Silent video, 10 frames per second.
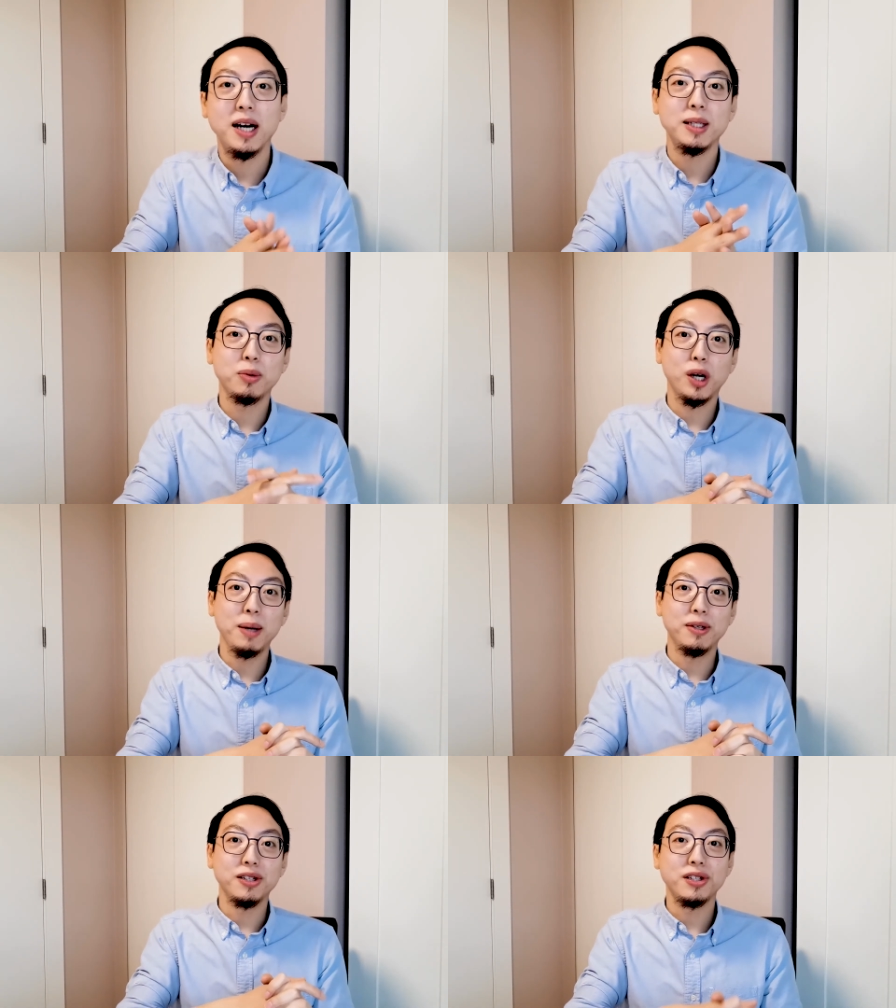my
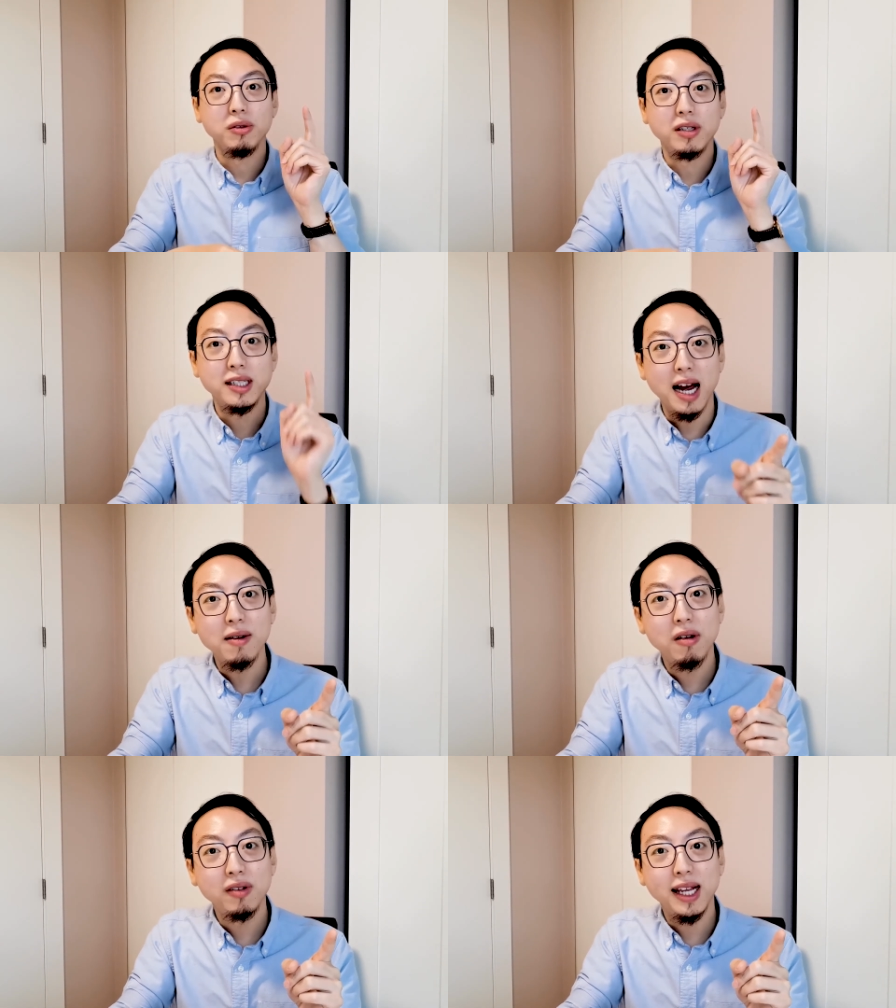subscribers, to
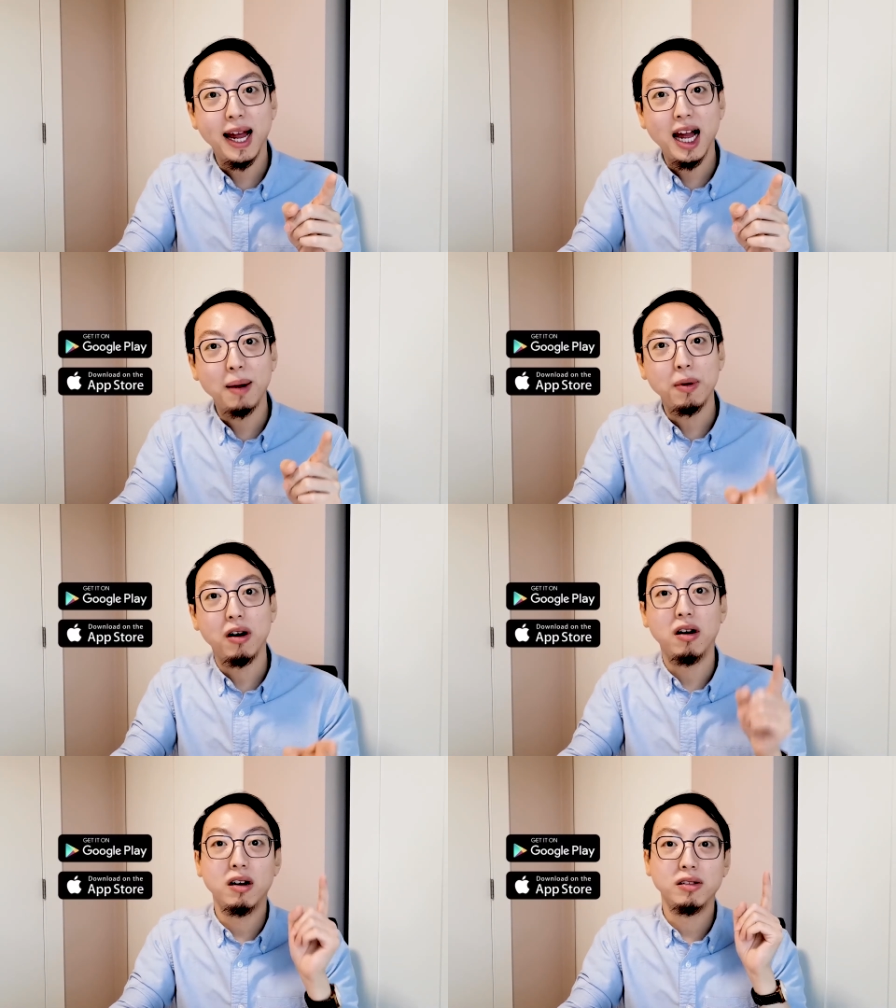download the app
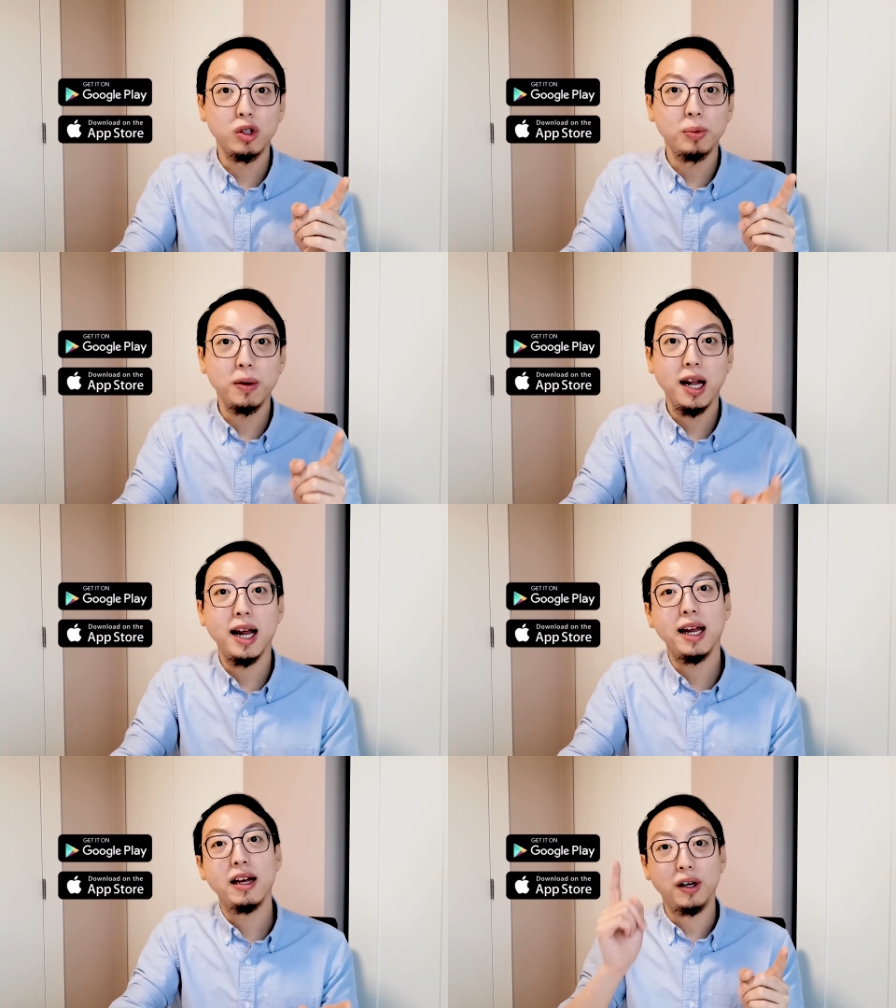on Google
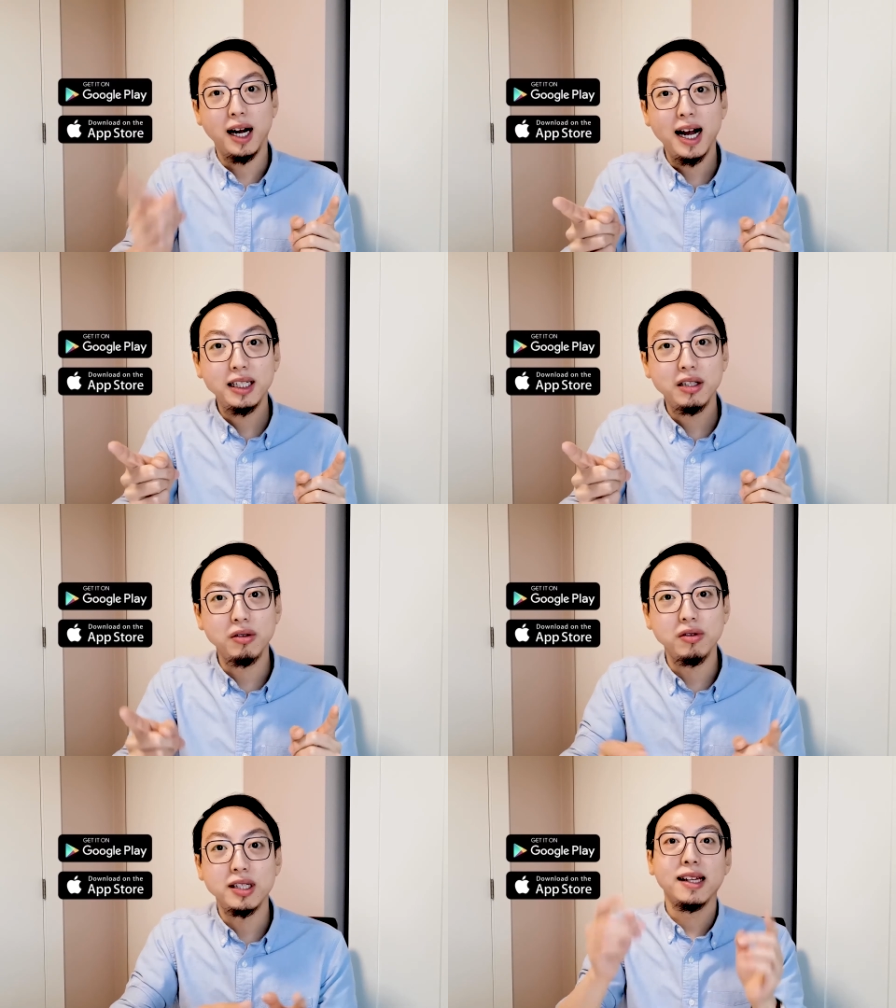Play or
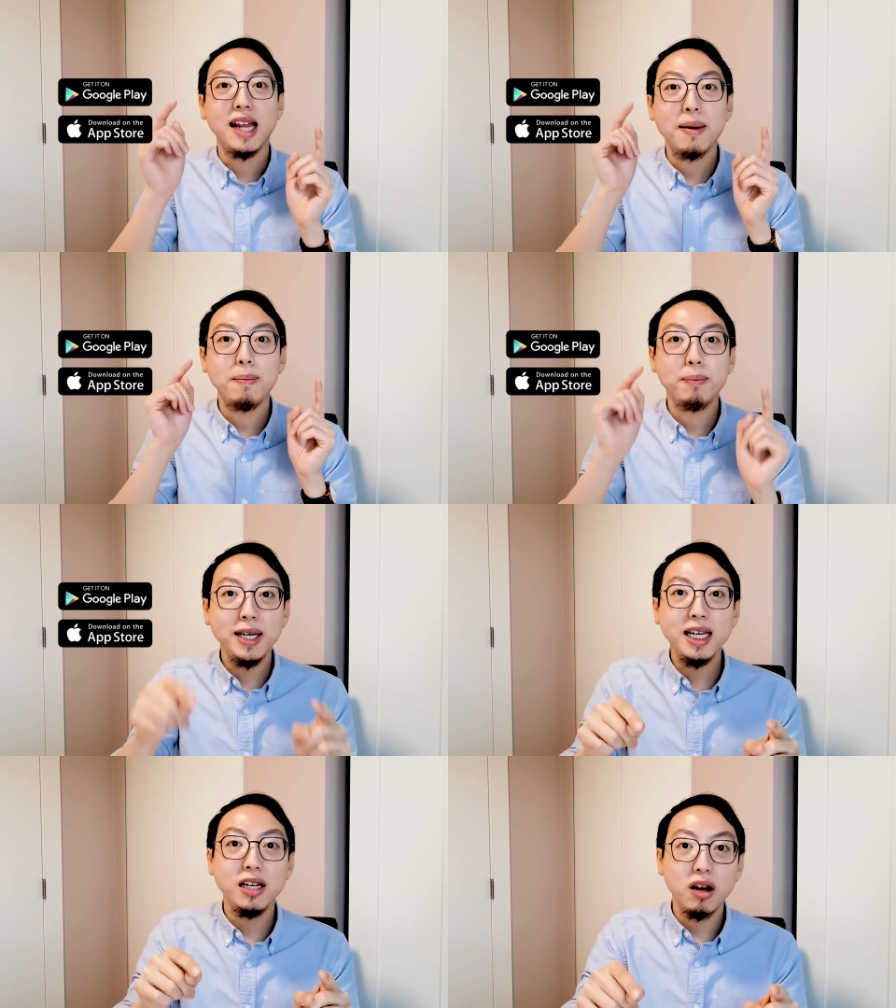iTunes and let
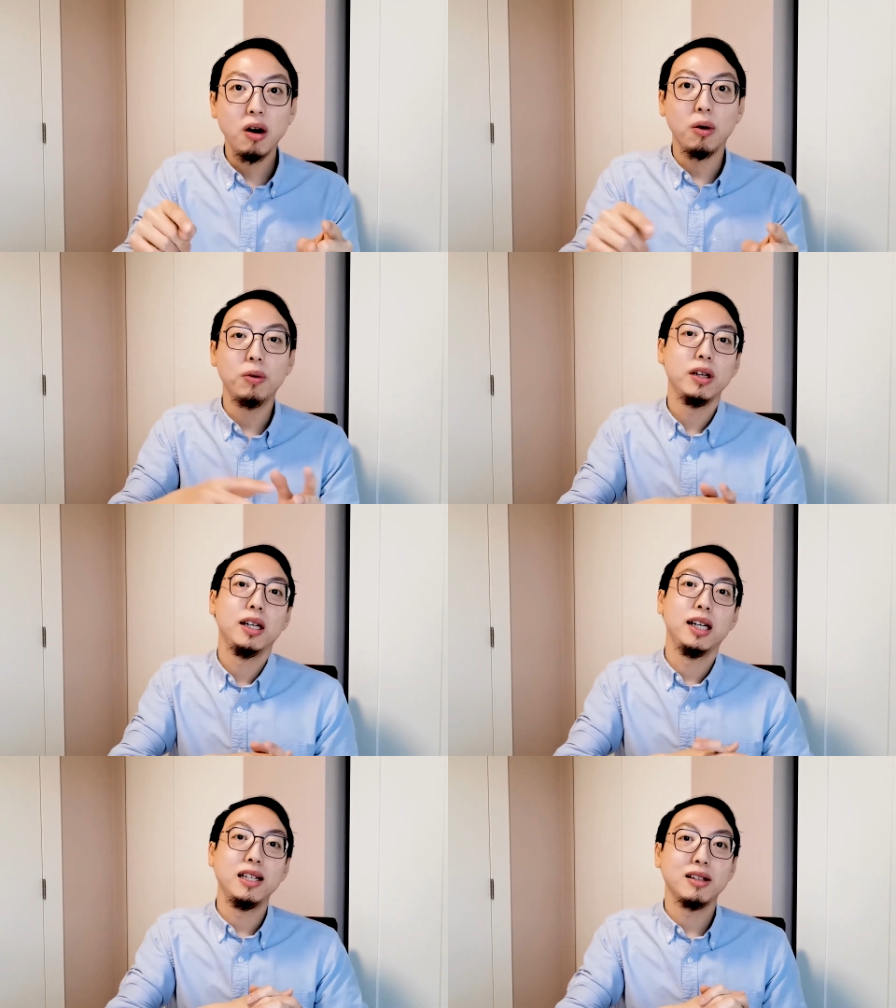me know
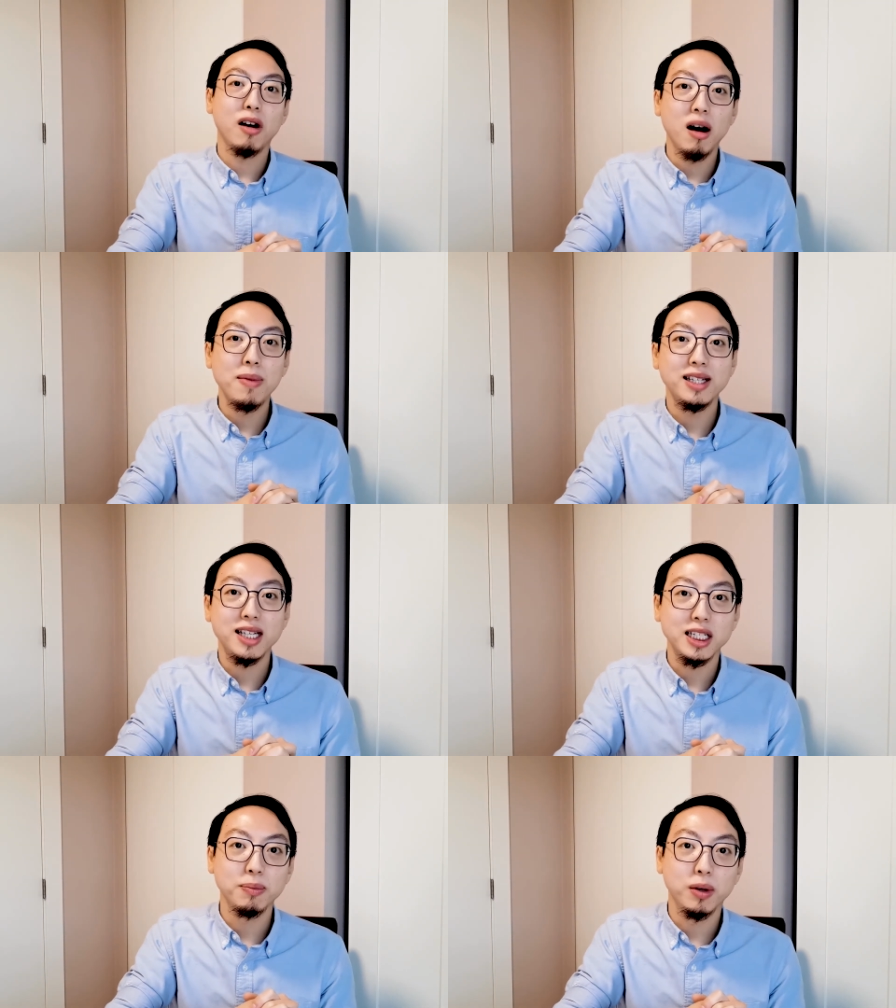in the comment
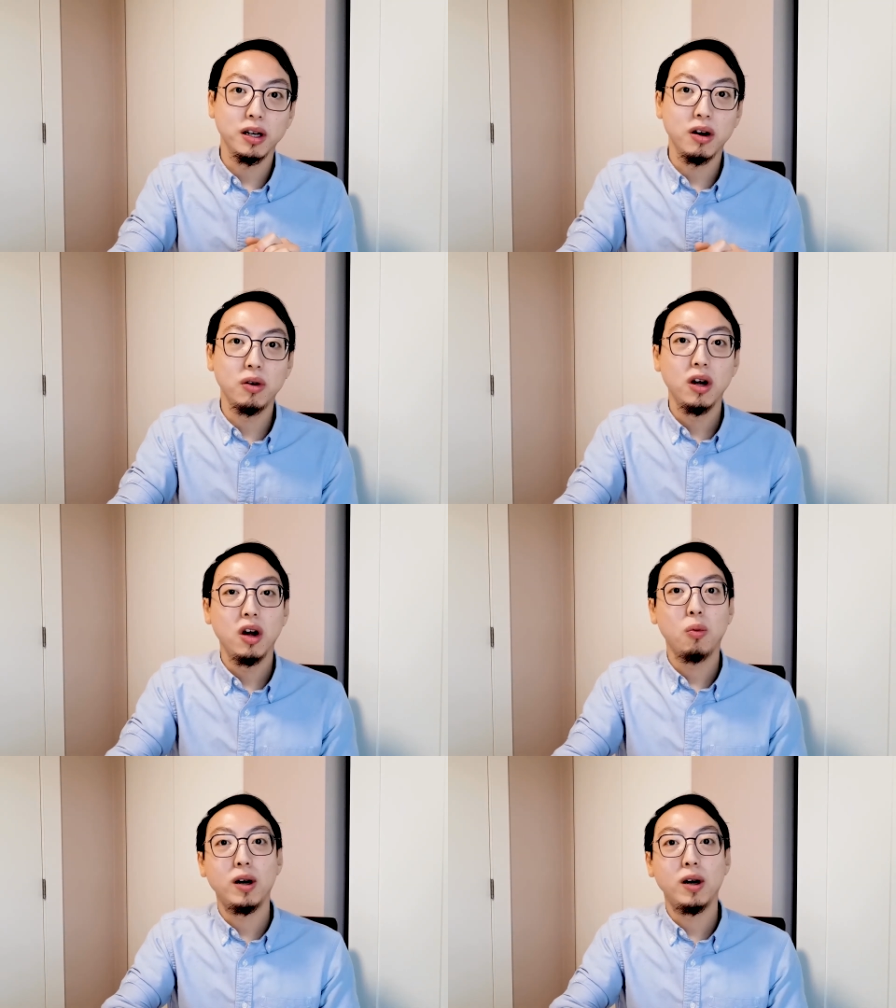section below